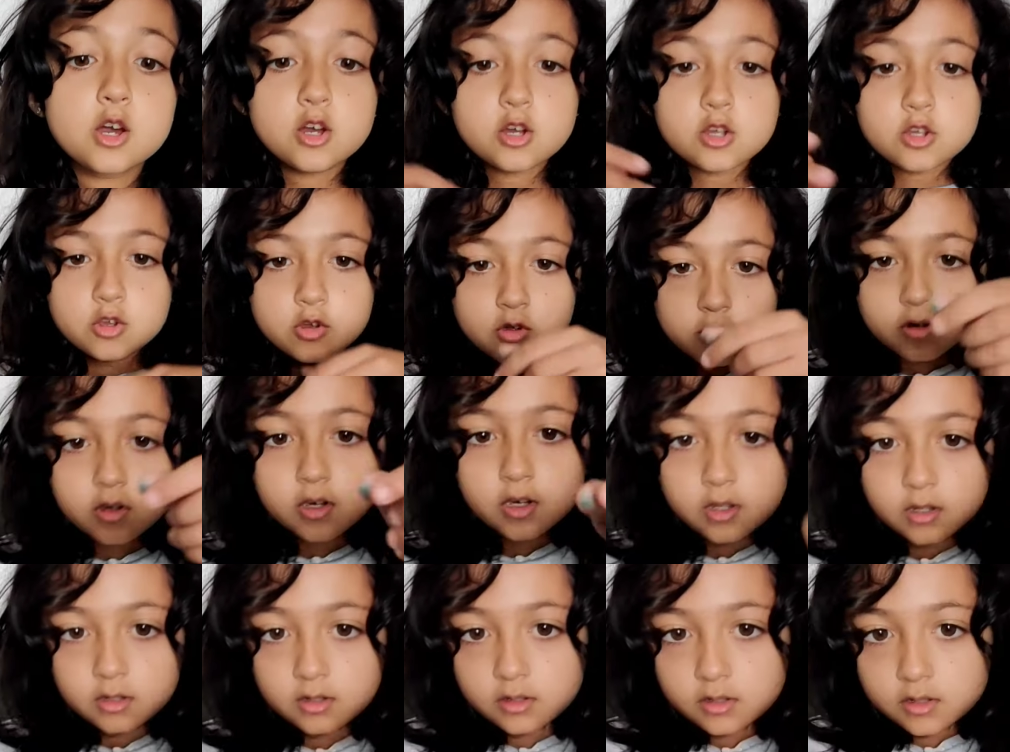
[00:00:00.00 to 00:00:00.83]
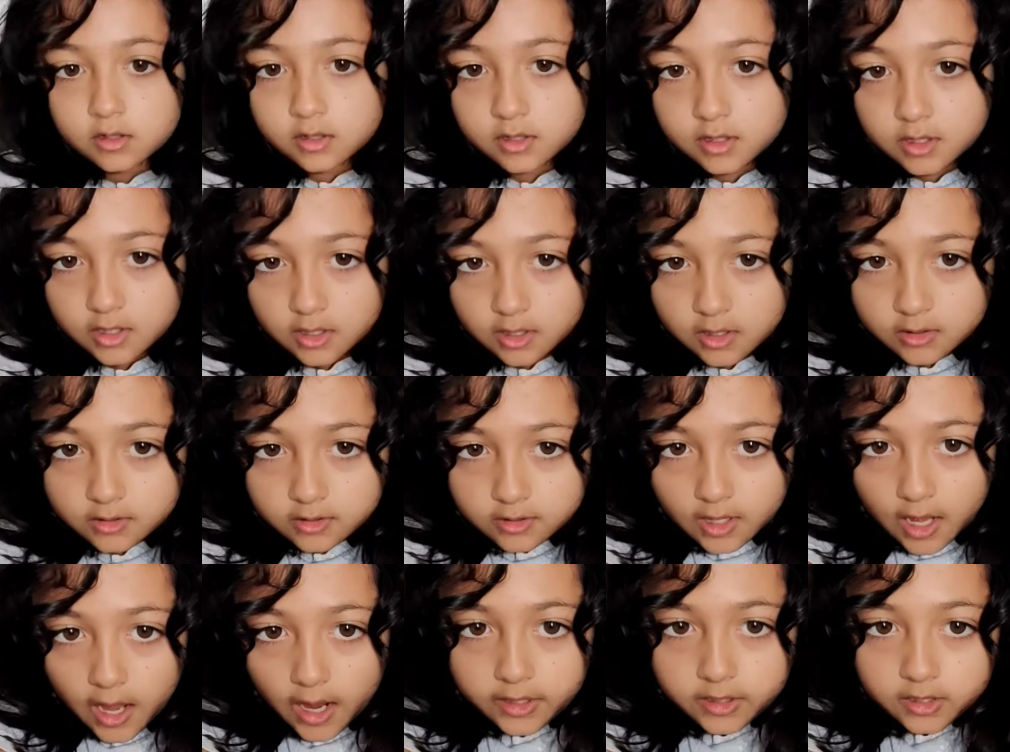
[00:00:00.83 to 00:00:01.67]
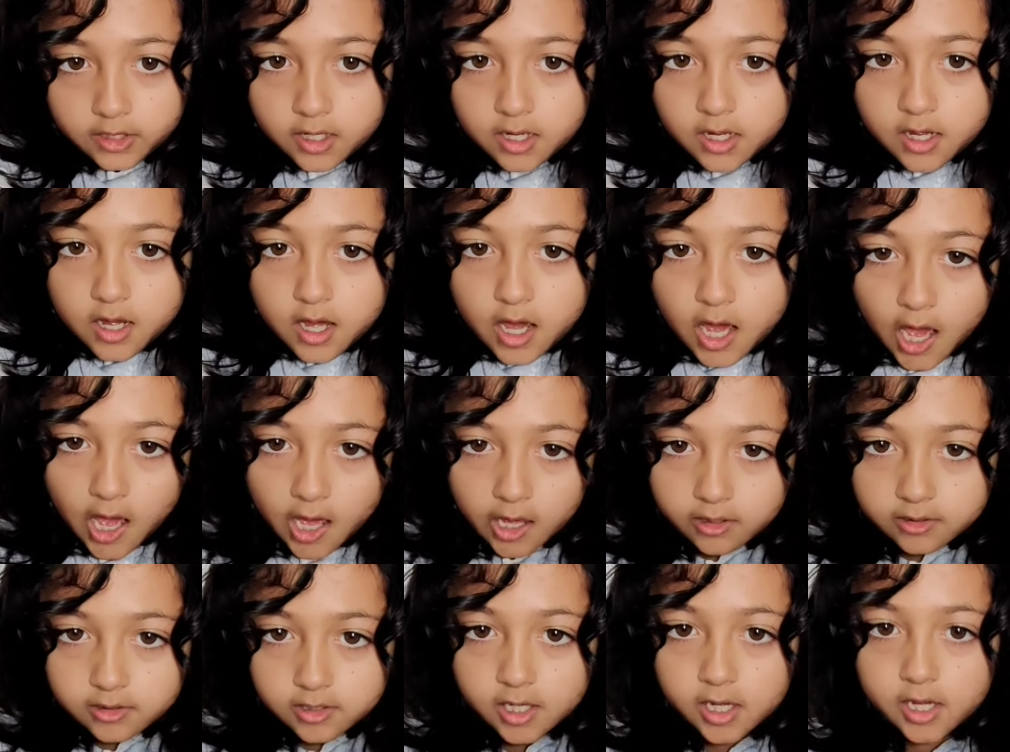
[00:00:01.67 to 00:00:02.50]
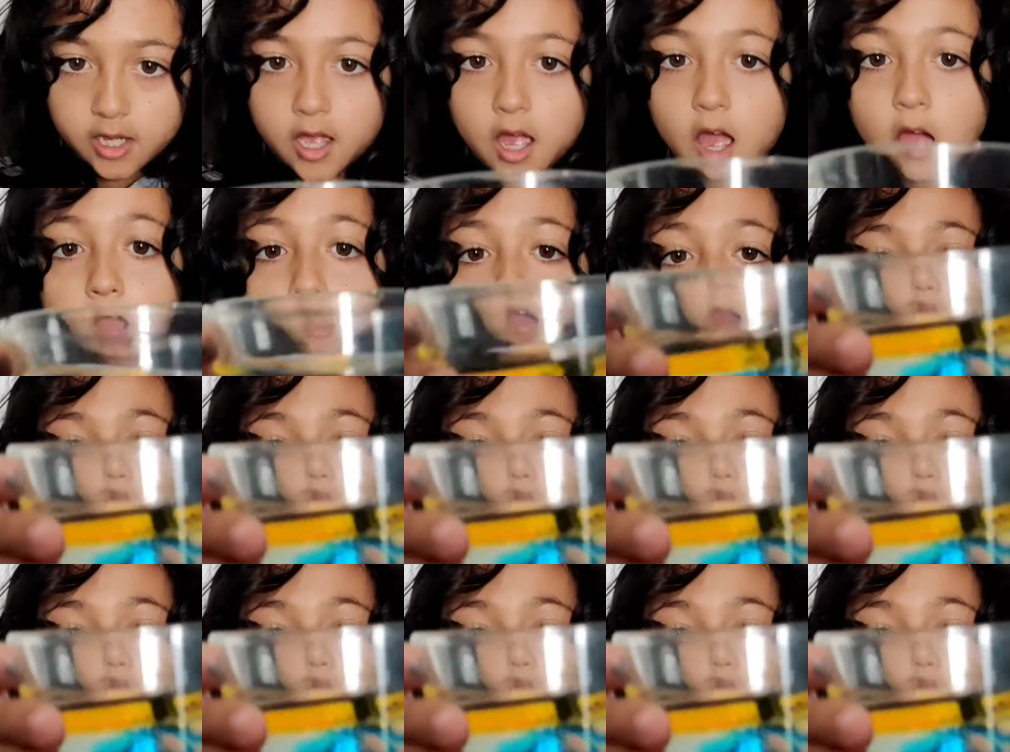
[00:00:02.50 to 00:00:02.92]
You can see that as I